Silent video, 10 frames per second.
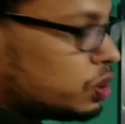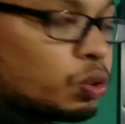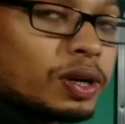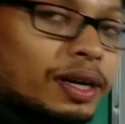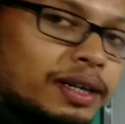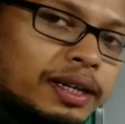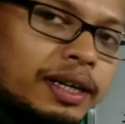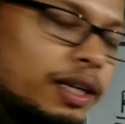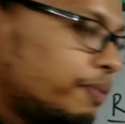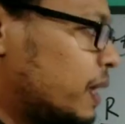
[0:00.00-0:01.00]
total
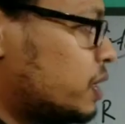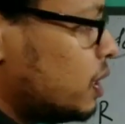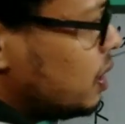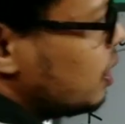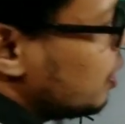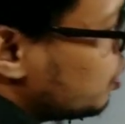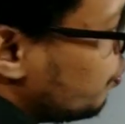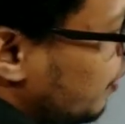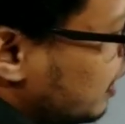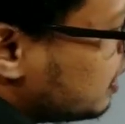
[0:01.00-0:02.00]
internal reflection? So
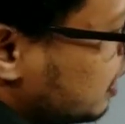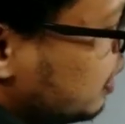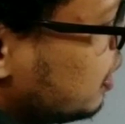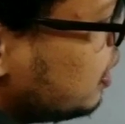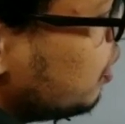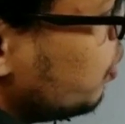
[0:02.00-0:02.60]
first condition